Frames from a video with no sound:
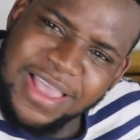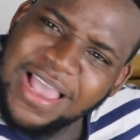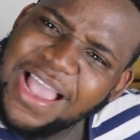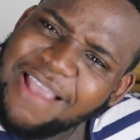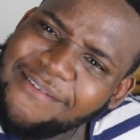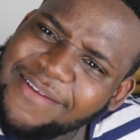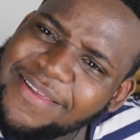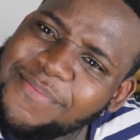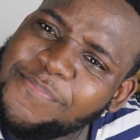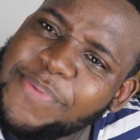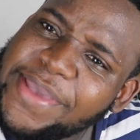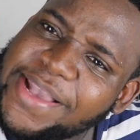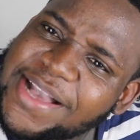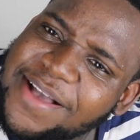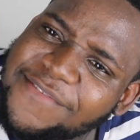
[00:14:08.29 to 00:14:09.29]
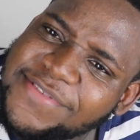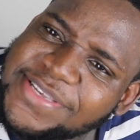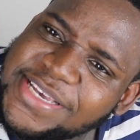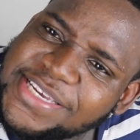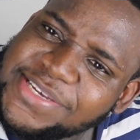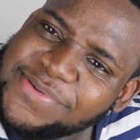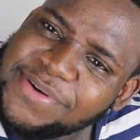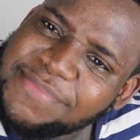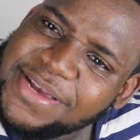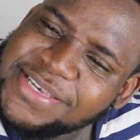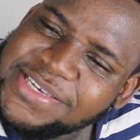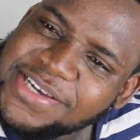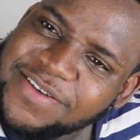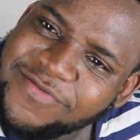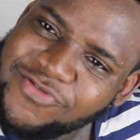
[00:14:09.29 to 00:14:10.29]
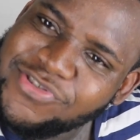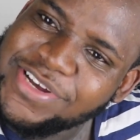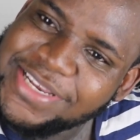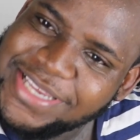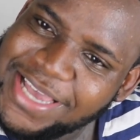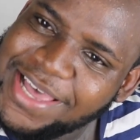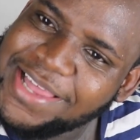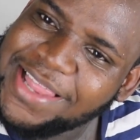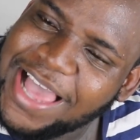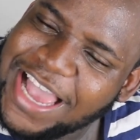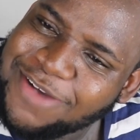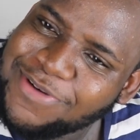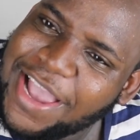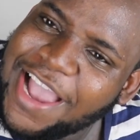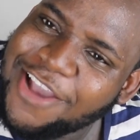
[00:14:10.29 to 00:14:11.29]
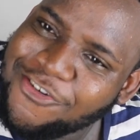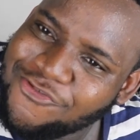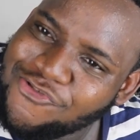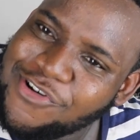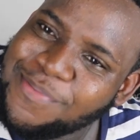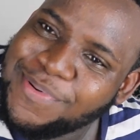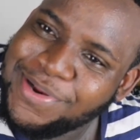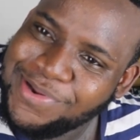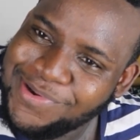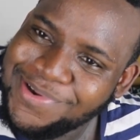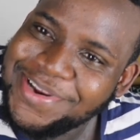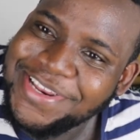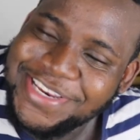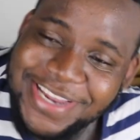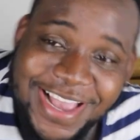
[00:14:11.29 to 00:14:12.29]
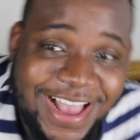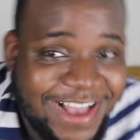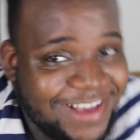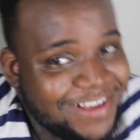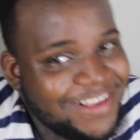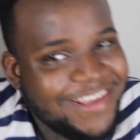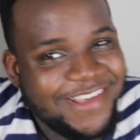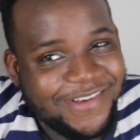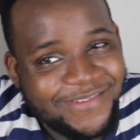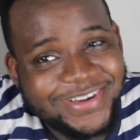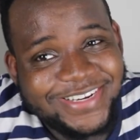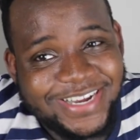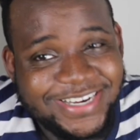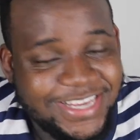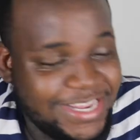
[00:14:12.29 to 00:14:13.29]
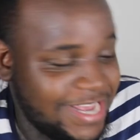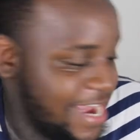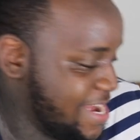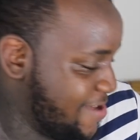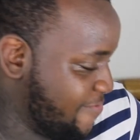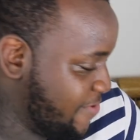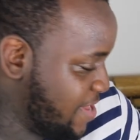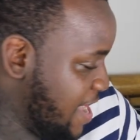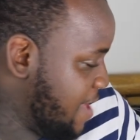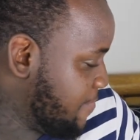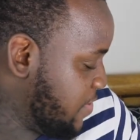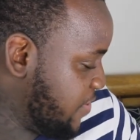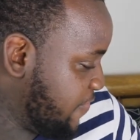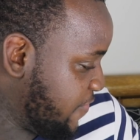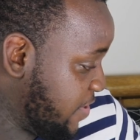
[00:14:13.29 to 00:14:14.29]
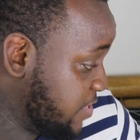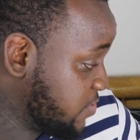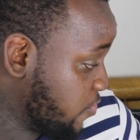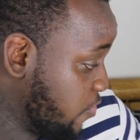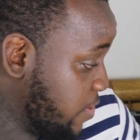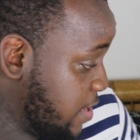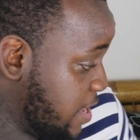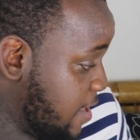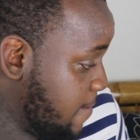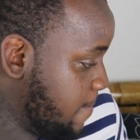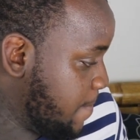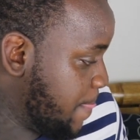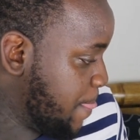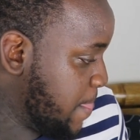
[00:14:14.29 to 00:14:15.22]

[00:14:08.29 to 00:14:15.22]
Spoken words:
I ran a big conversation with myself. You could tell I grew up a lonely child, which I did. I never really had much friends growing up.